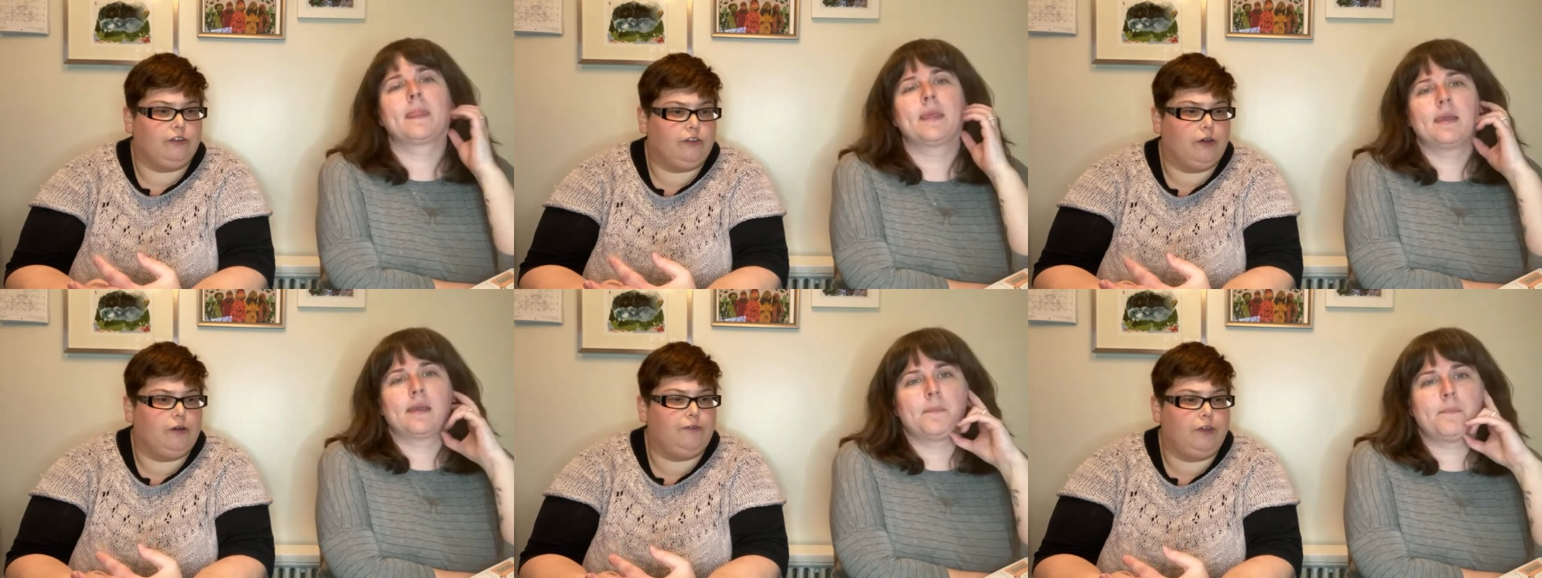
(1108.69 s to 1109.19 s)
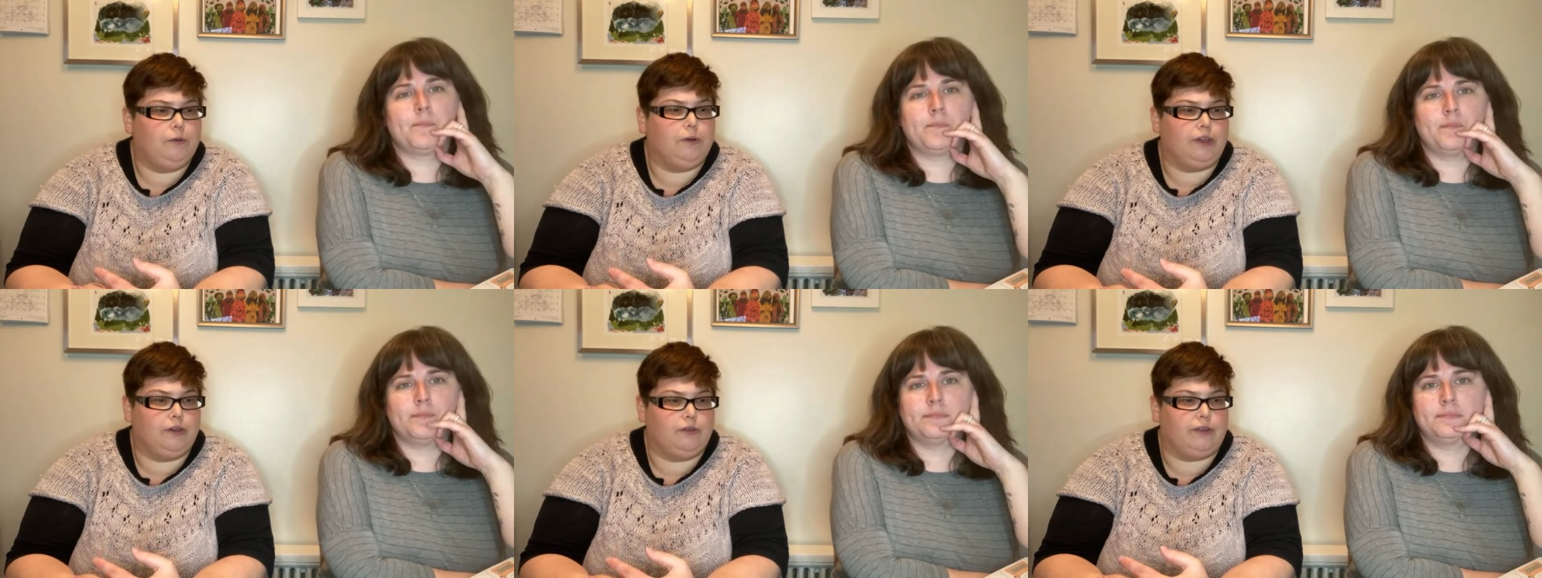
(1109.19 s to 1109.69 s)
Speaker 1: So if you
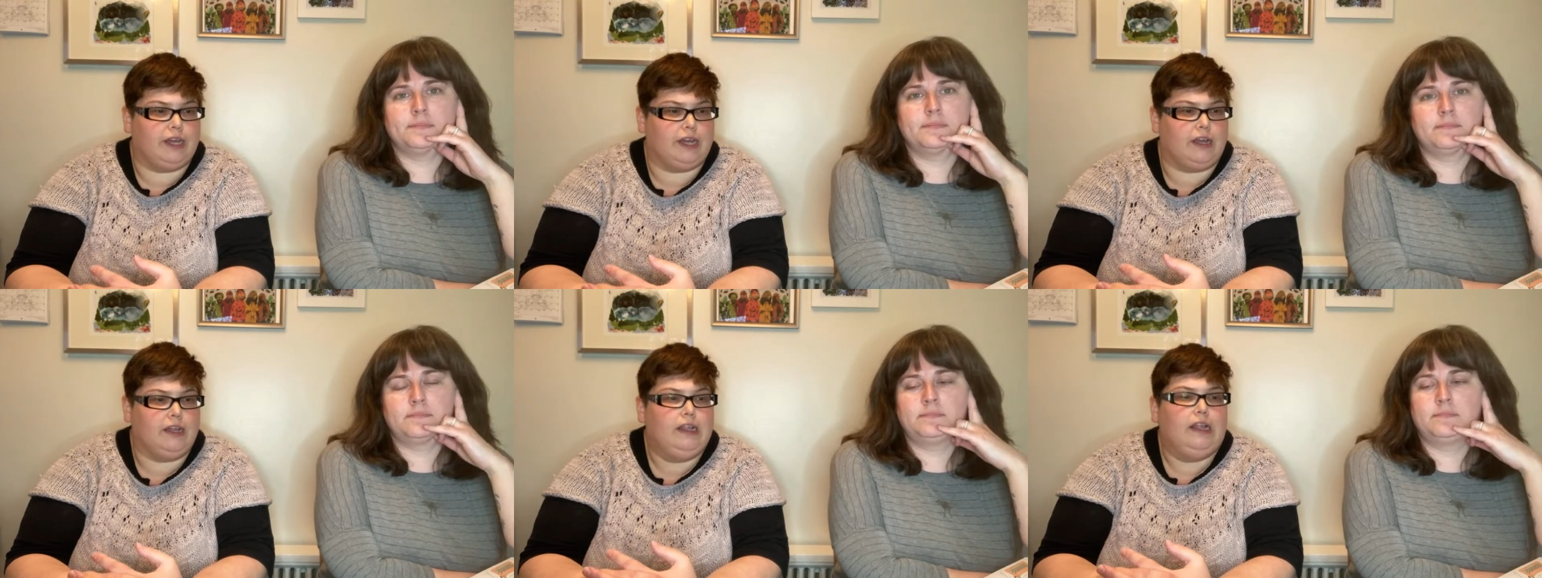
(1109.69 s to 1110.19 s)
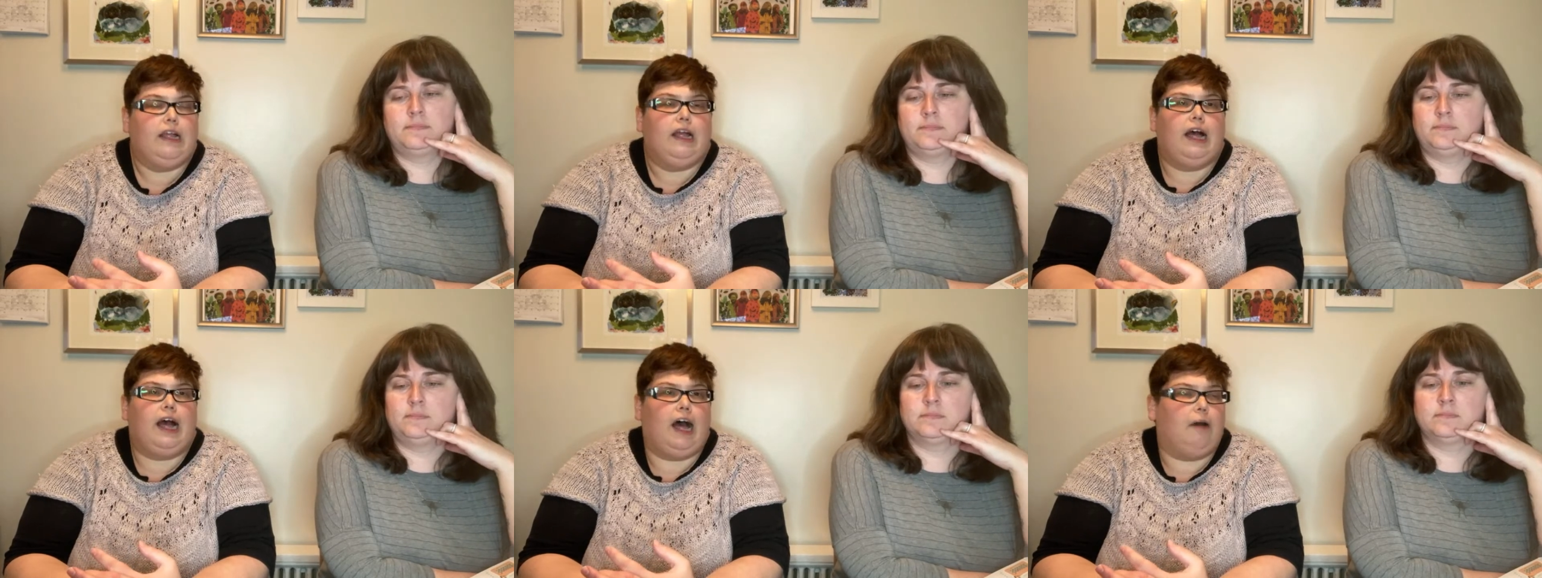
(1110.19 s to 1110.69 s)
were using
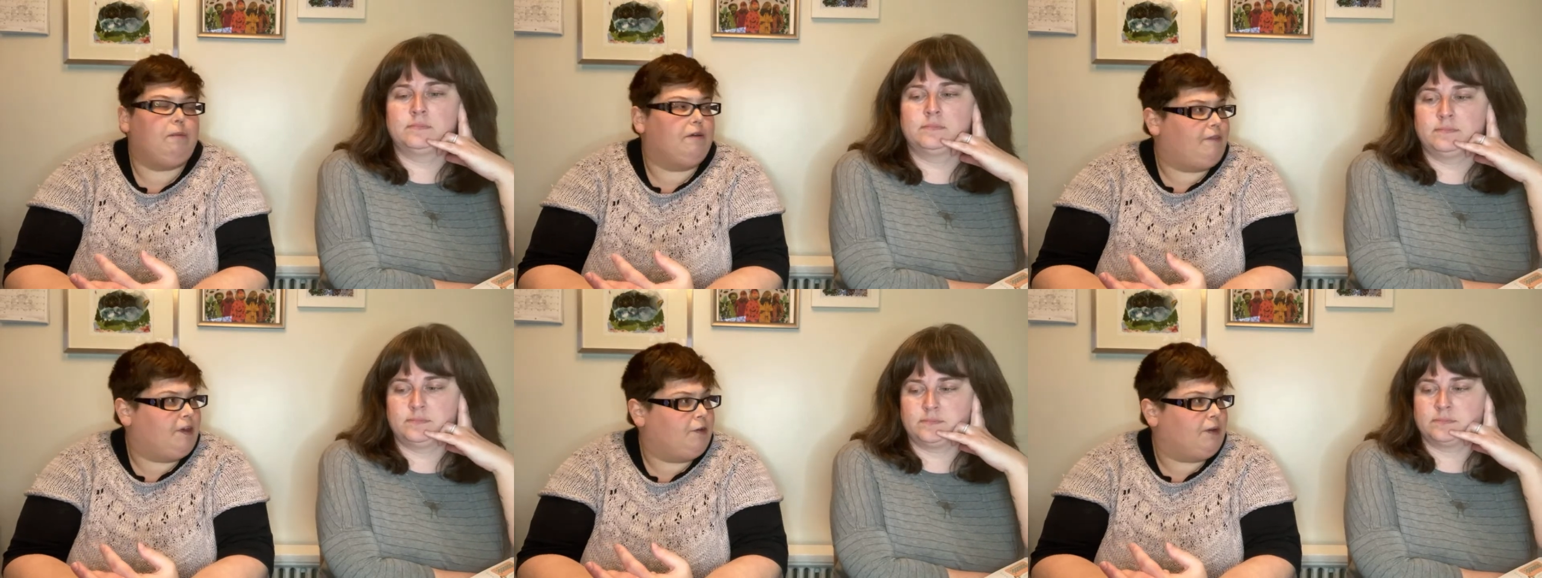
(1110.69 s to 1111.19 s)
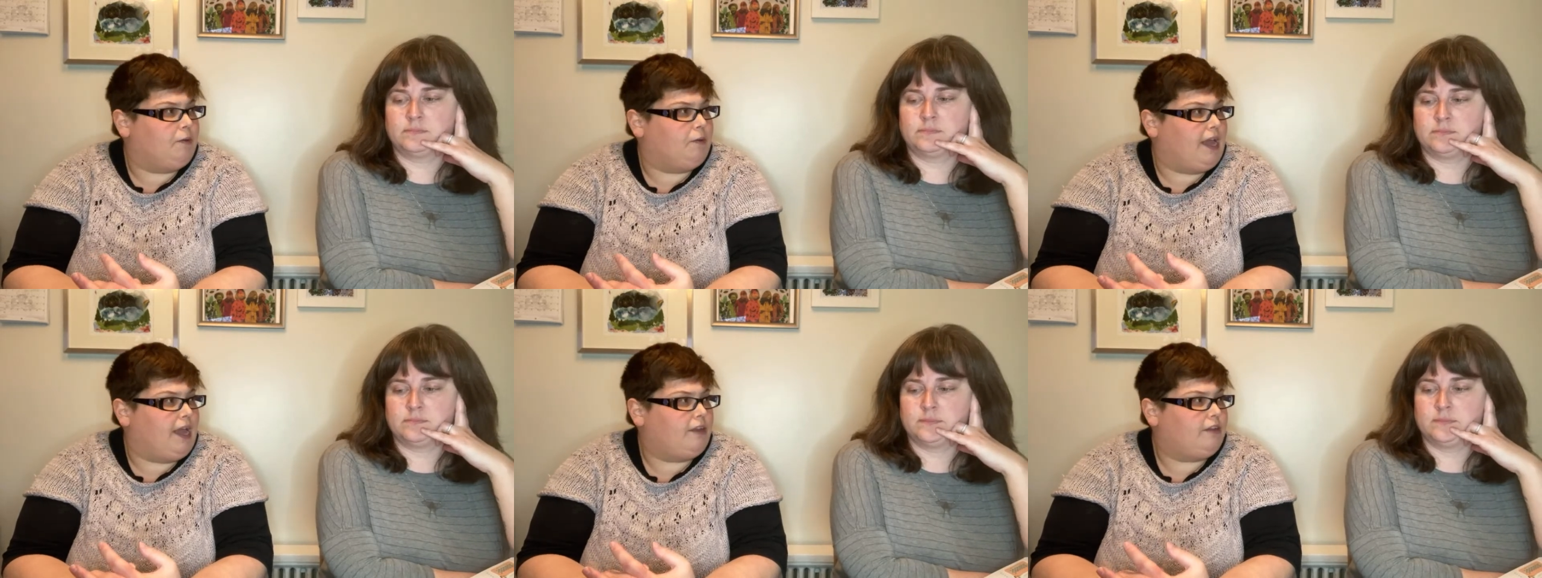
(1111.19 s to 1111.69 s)
um, a fingering
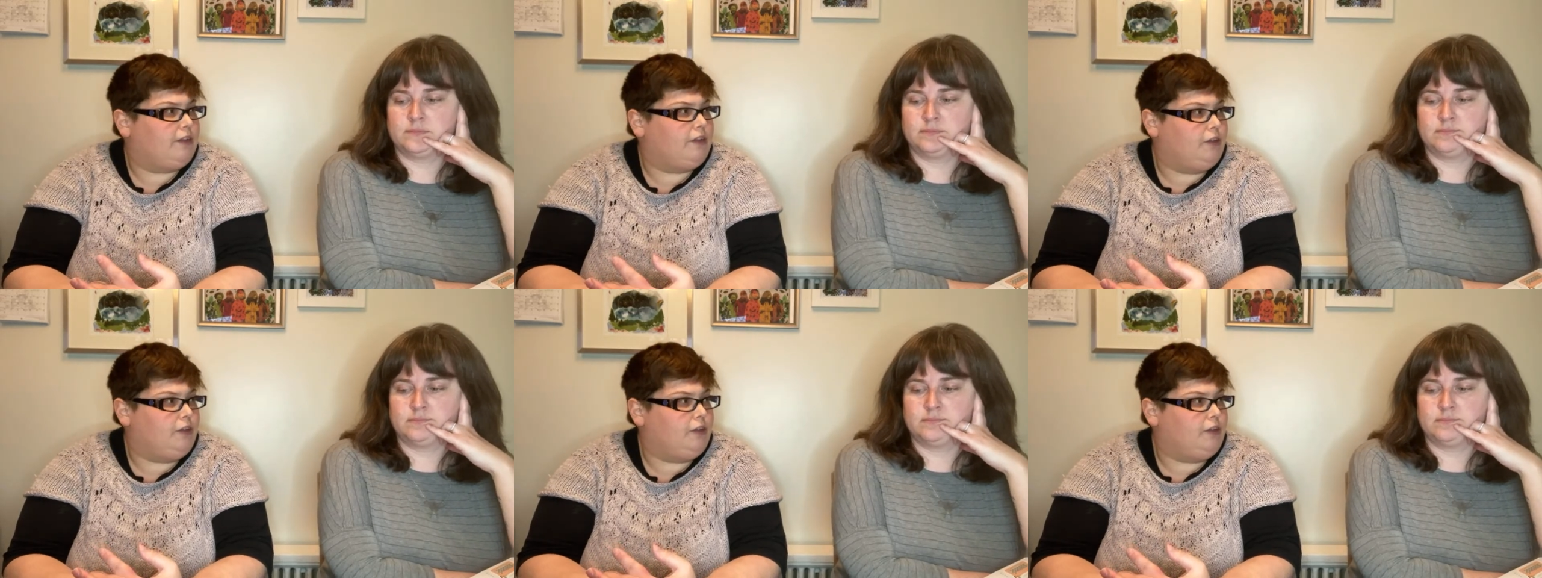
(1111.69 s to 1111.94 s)
weight,